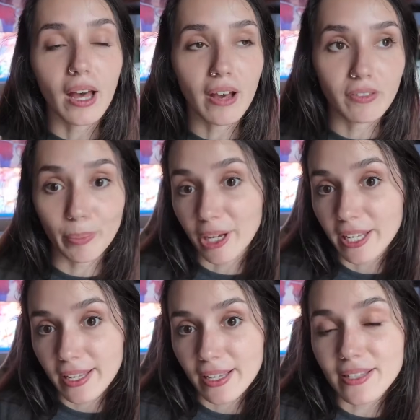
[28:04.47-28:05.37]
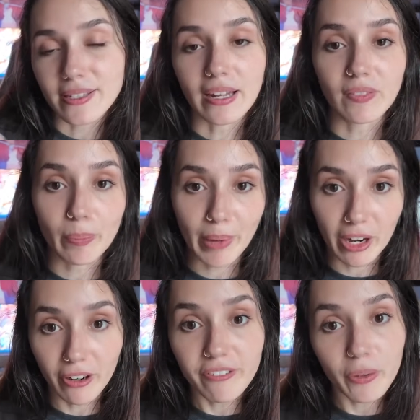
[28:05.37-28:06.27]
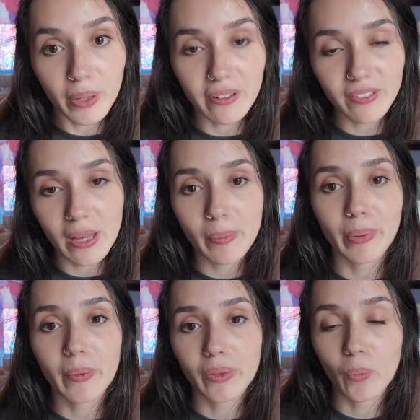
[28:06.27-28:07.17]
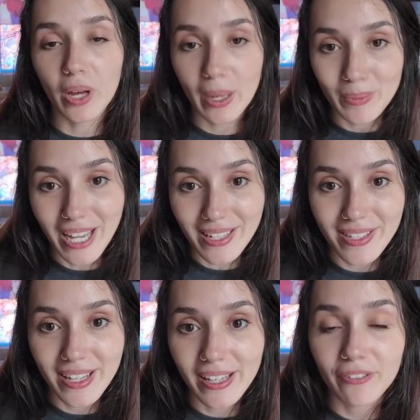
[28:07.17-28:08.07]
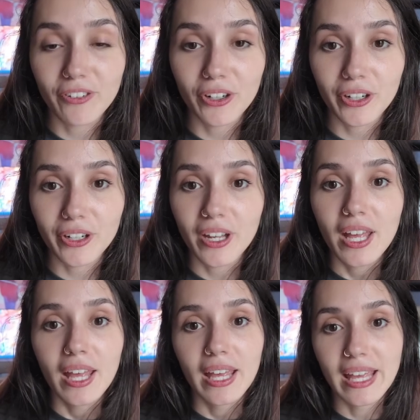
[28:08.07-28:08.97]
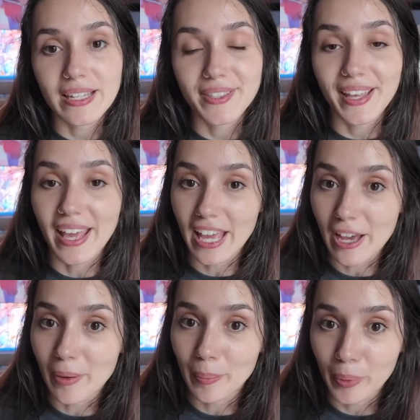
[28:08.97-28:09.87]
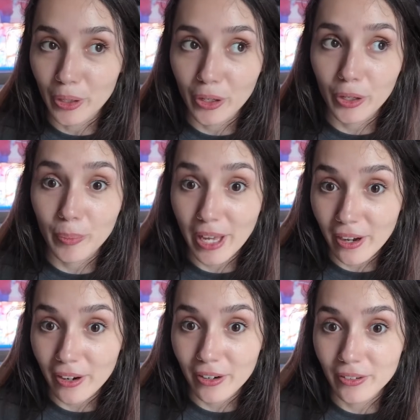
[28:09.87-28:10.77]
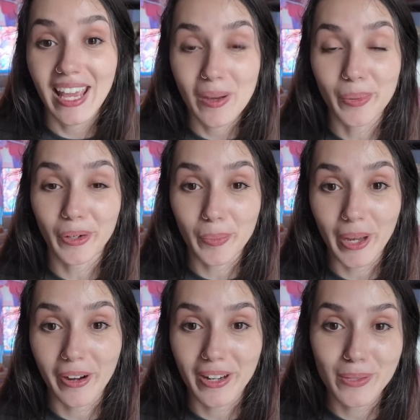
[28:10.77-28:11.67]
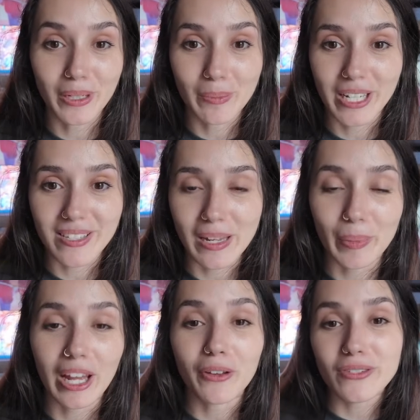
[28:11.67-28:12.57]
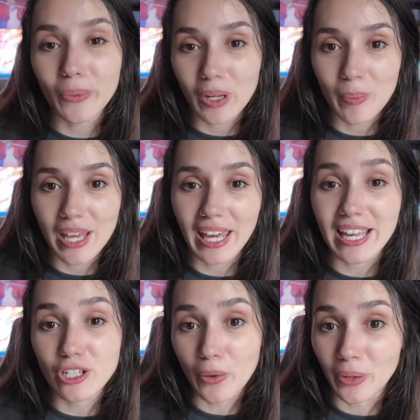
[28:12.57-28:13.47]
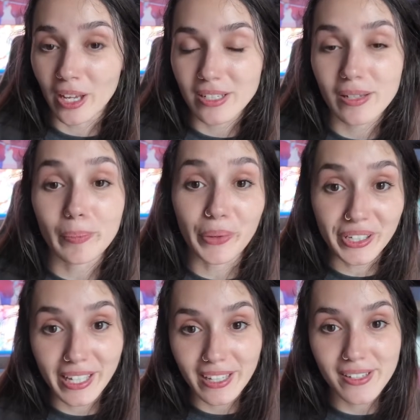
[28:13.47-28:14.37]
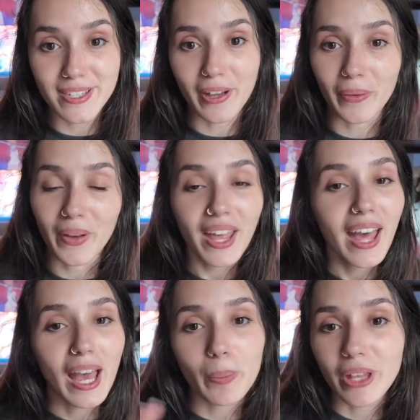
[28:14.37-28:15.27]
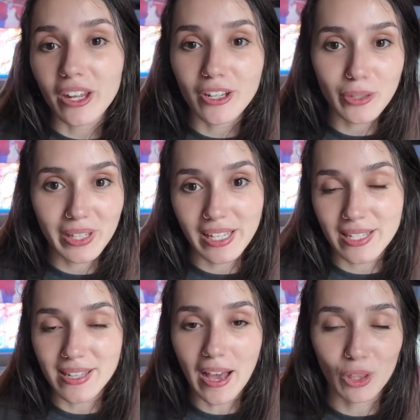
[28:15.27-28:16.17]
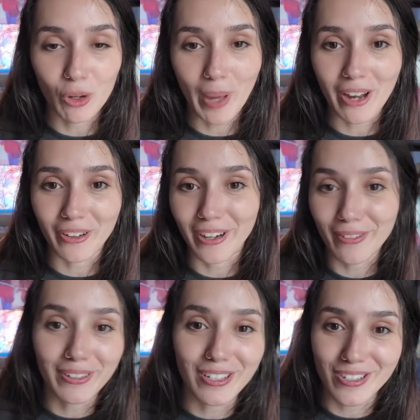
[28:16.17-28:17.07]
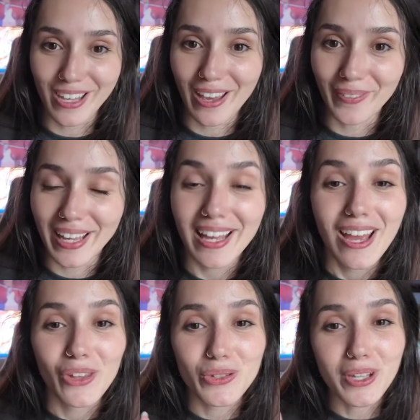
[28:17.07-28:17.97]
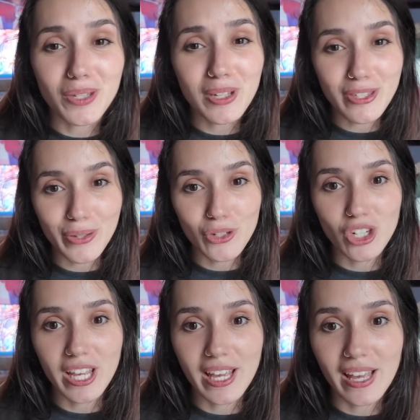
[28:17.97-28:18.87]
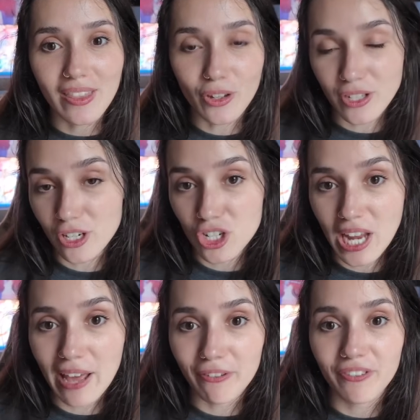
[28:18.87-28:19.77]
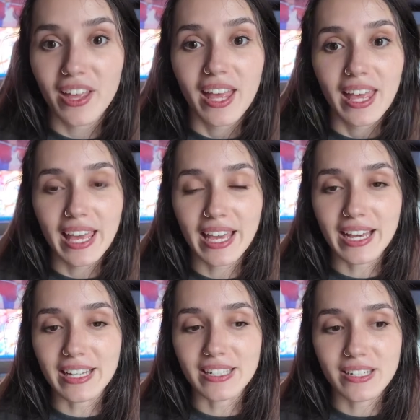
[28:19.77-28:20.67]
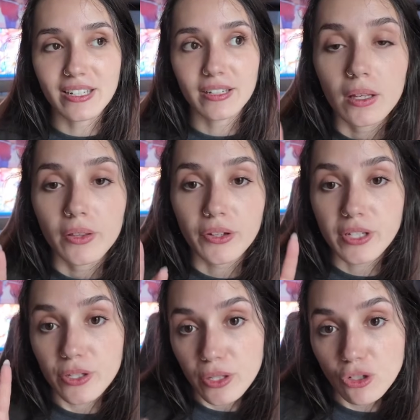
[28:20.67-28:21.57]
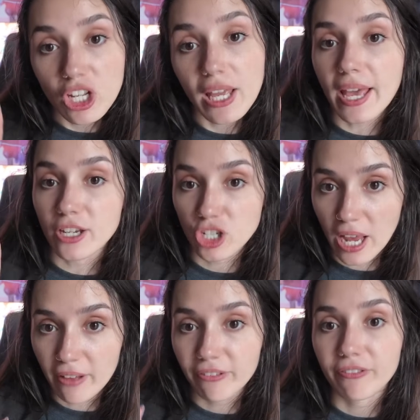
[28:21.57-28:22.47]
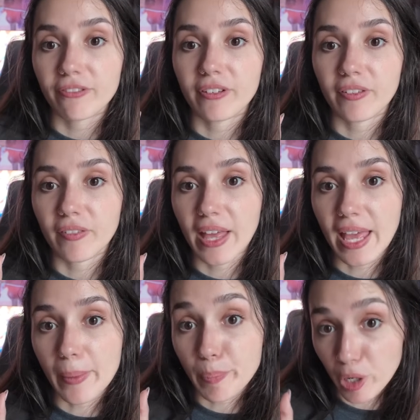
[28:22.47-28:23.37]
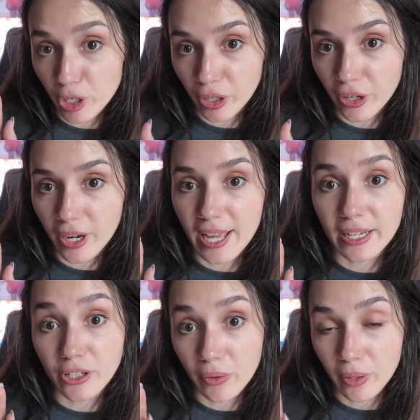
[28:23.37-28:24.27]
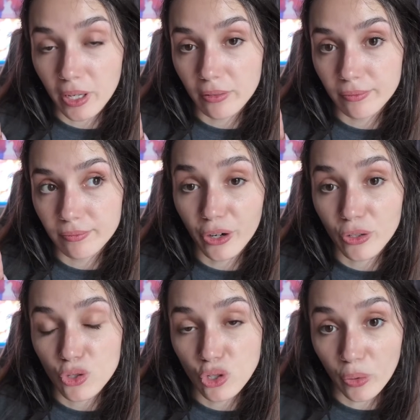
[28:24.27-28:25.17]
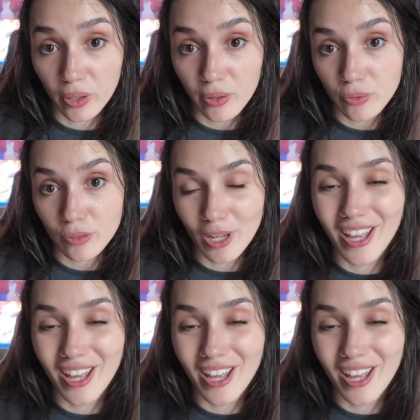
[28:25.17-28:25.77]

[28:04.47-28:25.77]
of the bunny instead of the bear for one of them, but the one I'm testing for her is the hamburger bear. The hamburger bear is what I'm testing, but I also want to make a donut bunny, so I plan on doing this with her pattern, and I really just can't wait. There's also a sushi, there's a chef, and there's a sushi, a chef, a burger, and a donut. They're so cute.